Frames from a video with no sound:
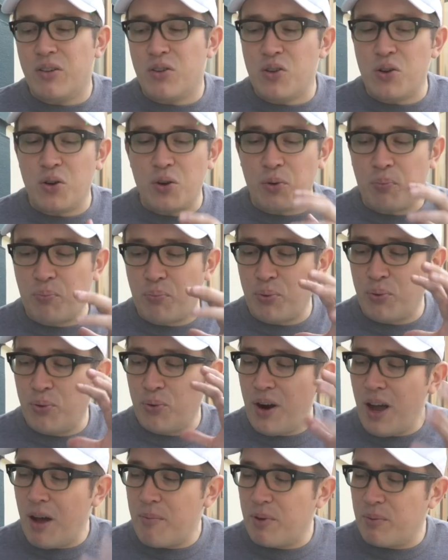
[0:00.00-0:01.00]
you're
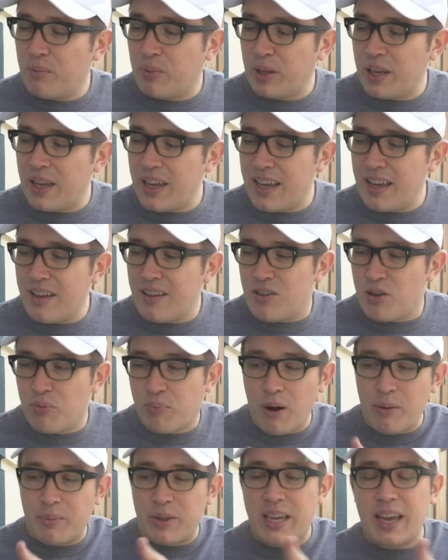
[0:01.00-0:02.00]
probably
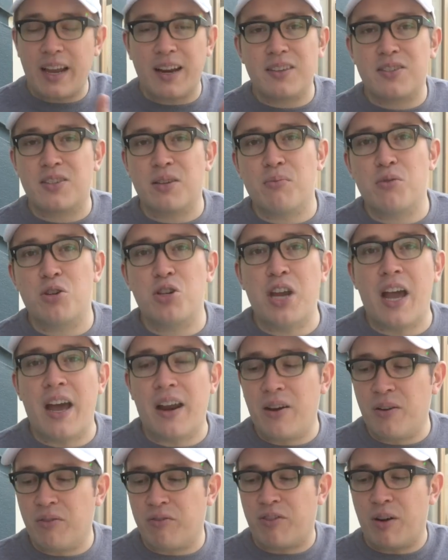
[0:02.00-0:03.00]
getting some
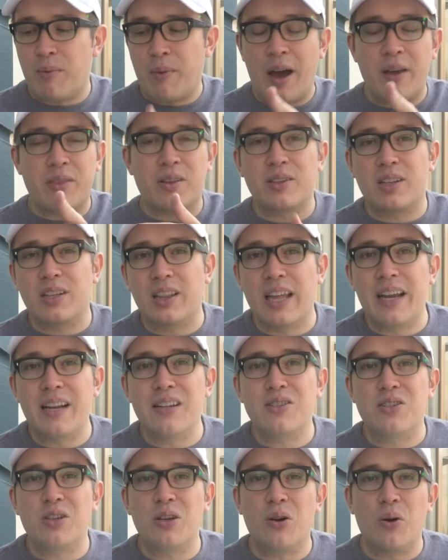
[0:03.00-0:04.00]
shadow from either the
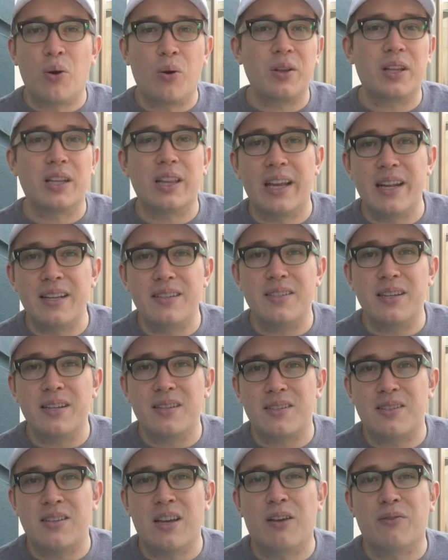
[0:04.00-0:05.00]
lens hood or the lens
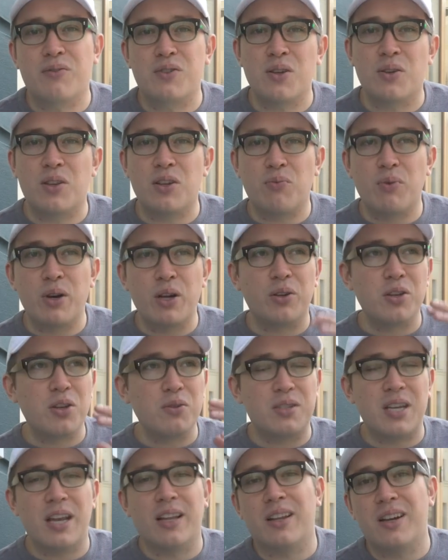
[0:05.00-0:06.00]
itself. So the real
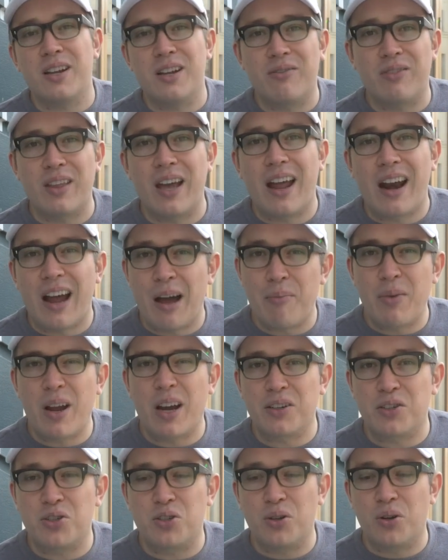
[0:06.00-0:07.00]
utility of that, I'm
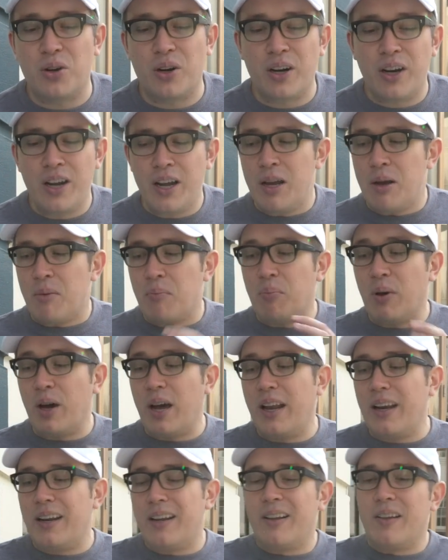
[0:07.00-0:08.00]
not sure,
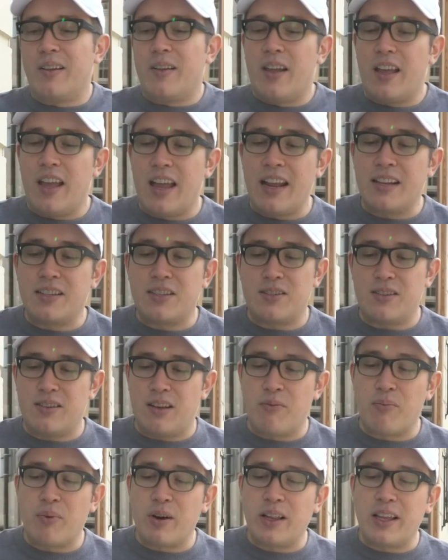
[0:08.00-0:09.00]
but it
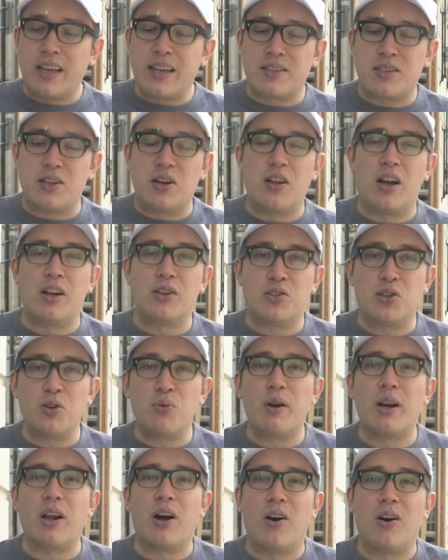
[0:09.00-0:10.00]
really isn't a
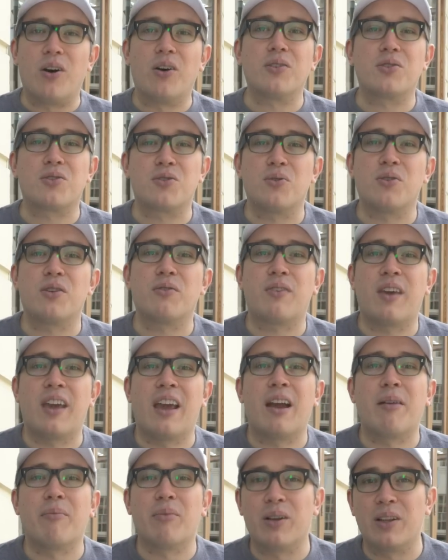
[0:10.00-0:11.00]
do-it-all sort of
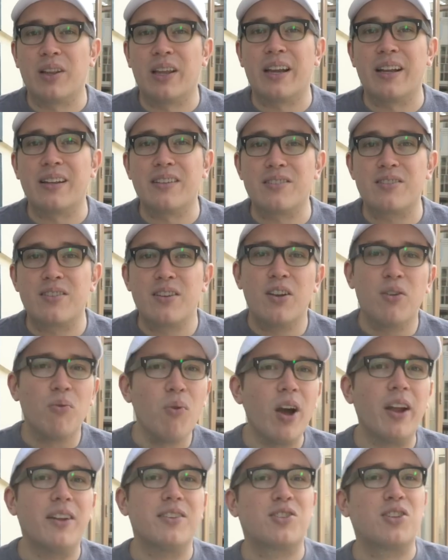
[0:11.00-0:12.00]
camera lens.
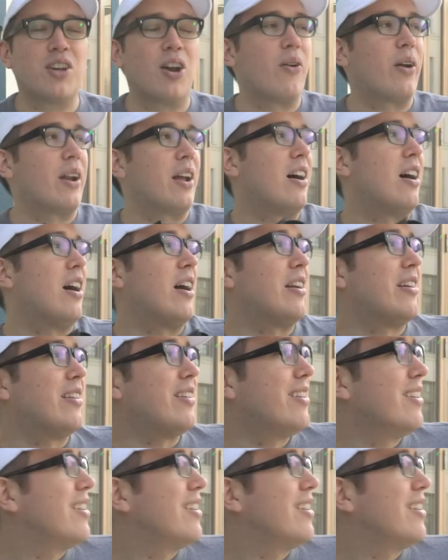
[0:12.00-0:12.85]
What's going on?